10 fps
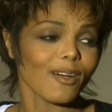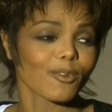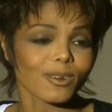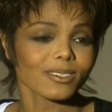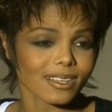
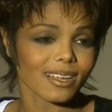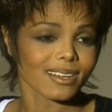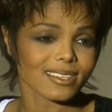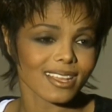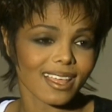Of course they're
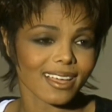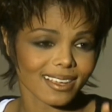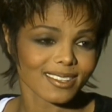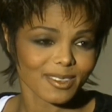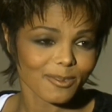going to say that
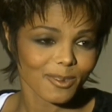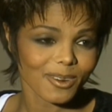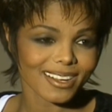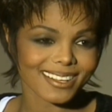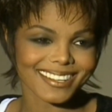because they're
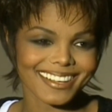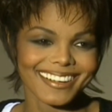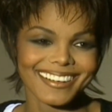40. So.